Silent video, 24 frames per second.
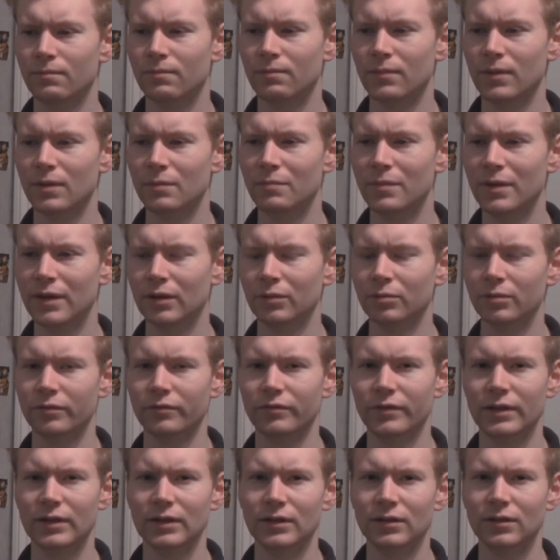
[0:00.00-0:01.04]
the big
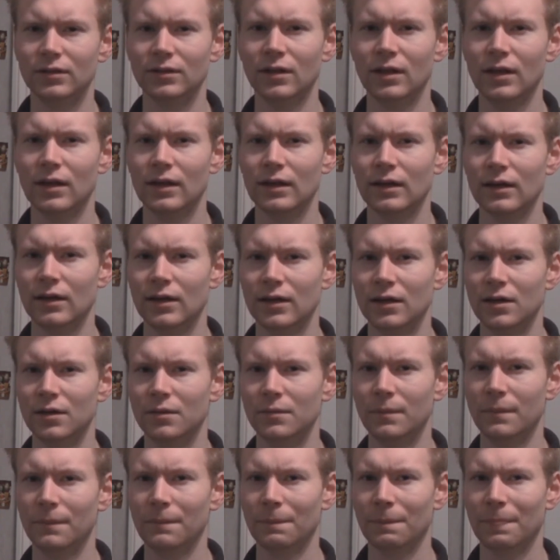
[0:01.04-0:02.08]
reveal
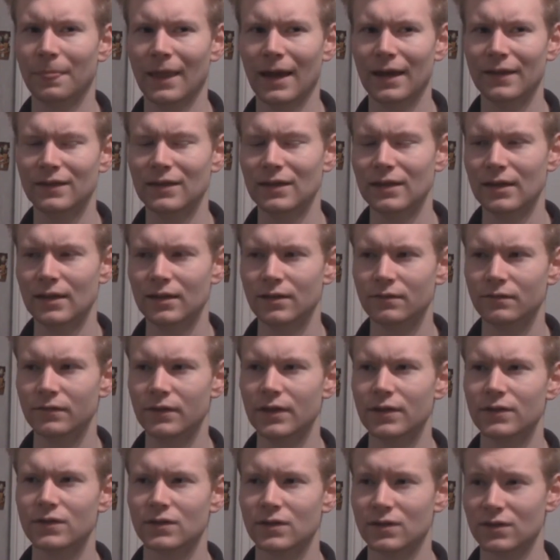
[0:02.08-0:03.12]
at the end of
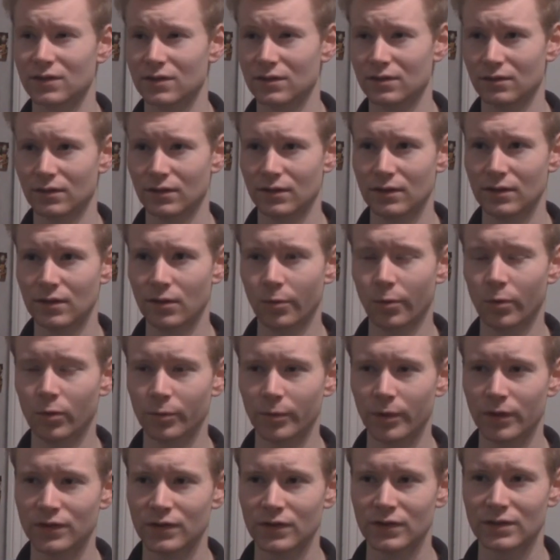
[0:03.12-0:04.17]
this, 'cause the
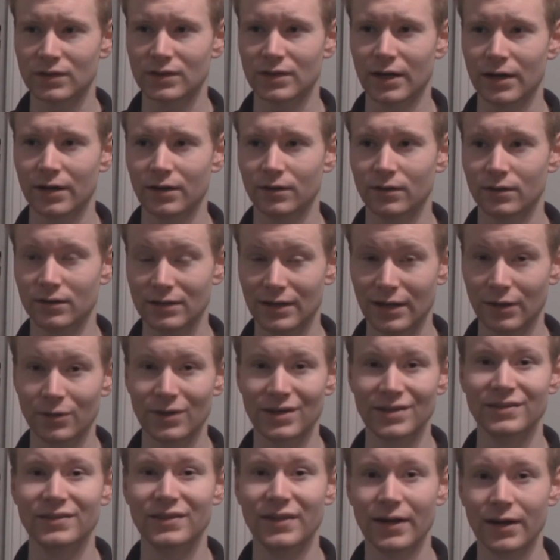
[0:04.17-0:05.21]
whole reason
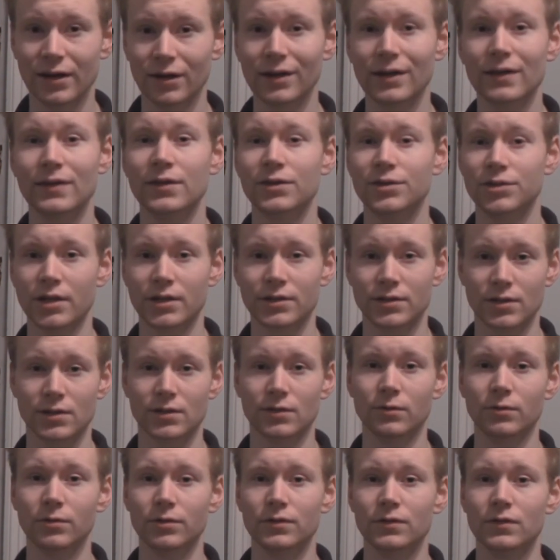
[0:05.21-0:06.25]
Terry's there in the
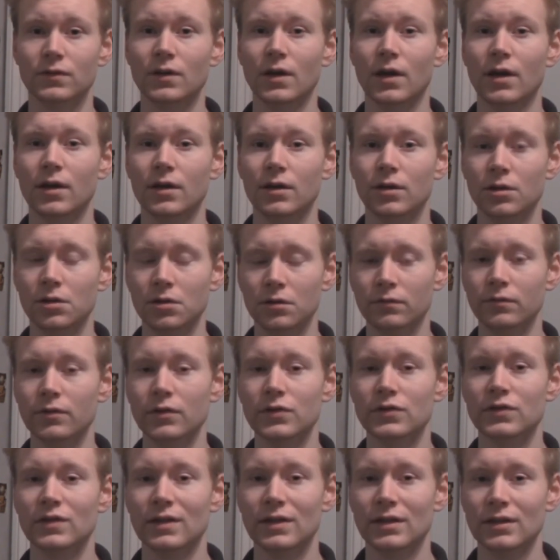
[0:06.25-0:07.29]
Justice Lords
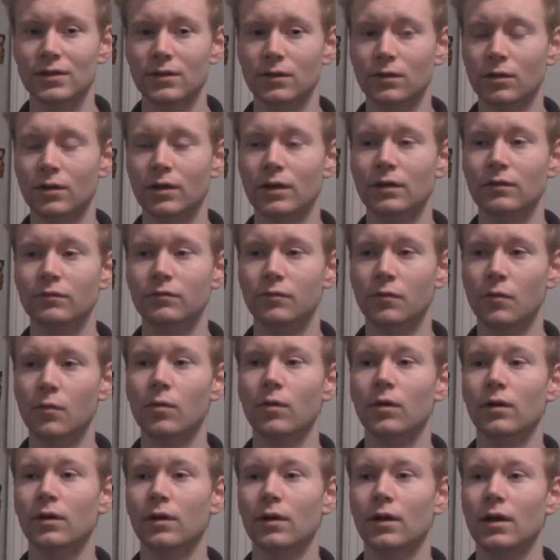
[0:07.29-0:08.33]
universe is looking
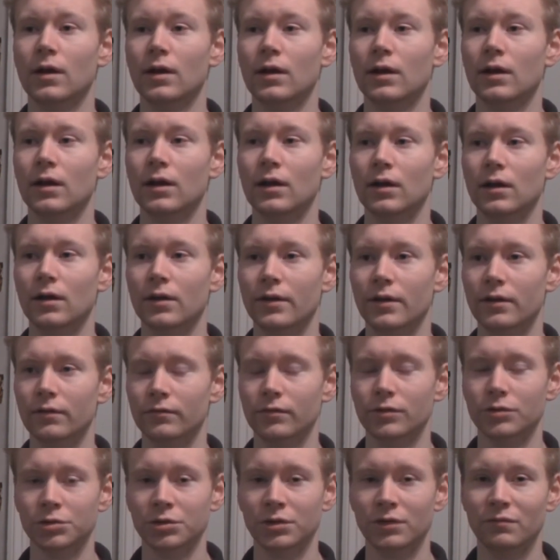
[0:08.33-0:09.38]
for their
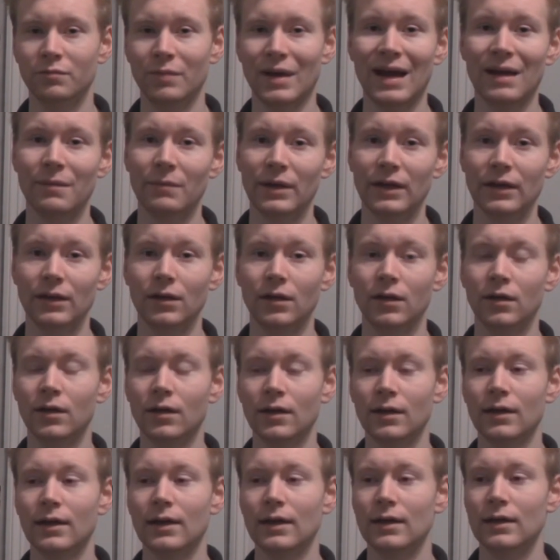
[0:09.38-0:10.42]
version of Batman.
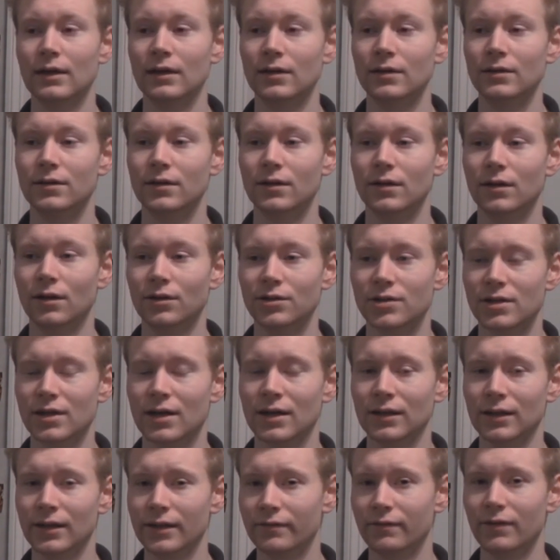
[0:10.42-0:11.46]
And I'll just
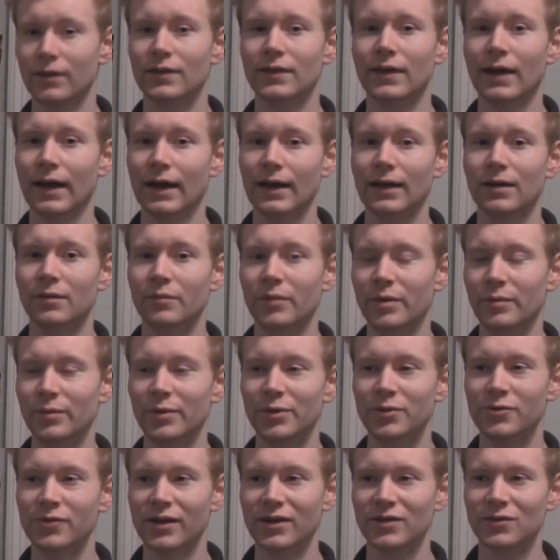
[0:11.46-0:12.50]
kind of leave it at that and
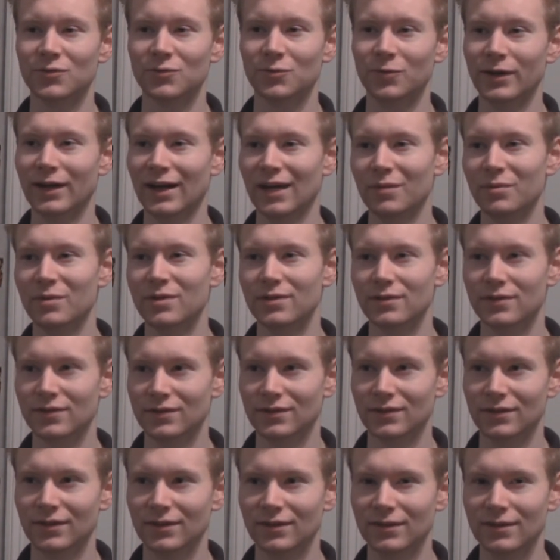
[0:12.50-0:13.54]
maybe address what
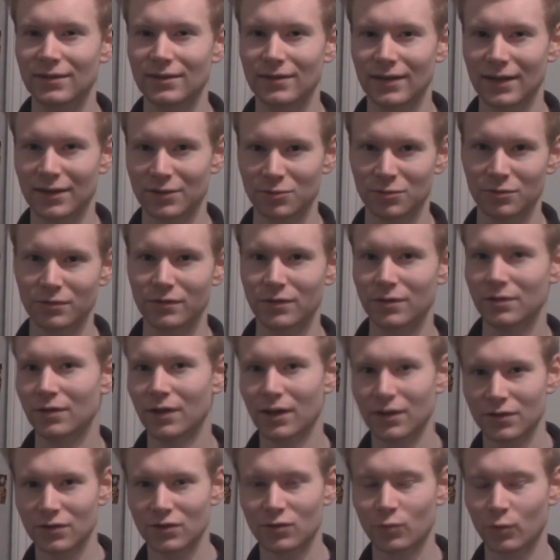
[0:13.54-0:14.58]
happens in the next review,
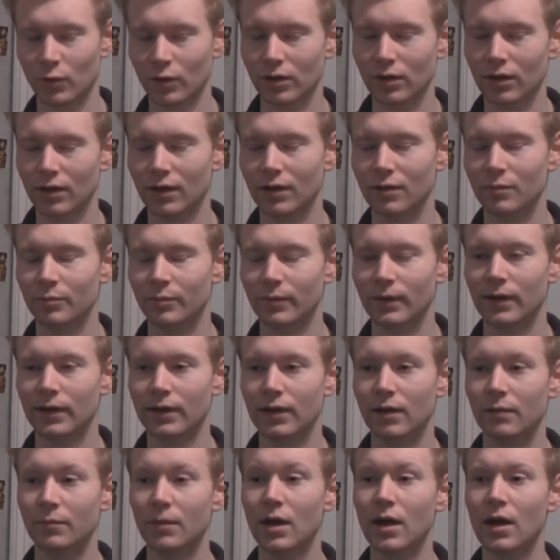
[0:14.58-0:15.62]
not to spoil it.
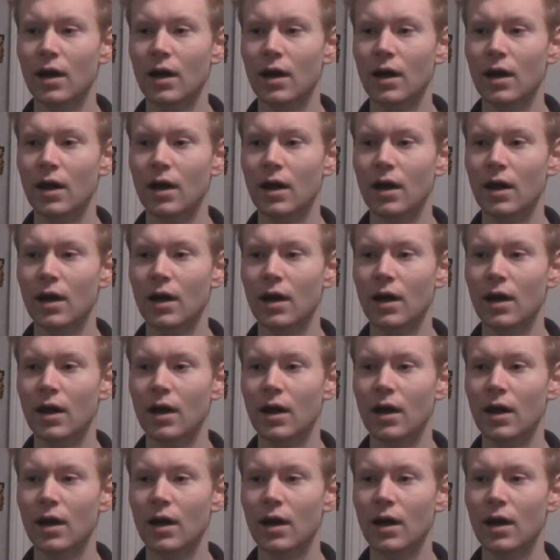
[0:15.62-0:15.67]
But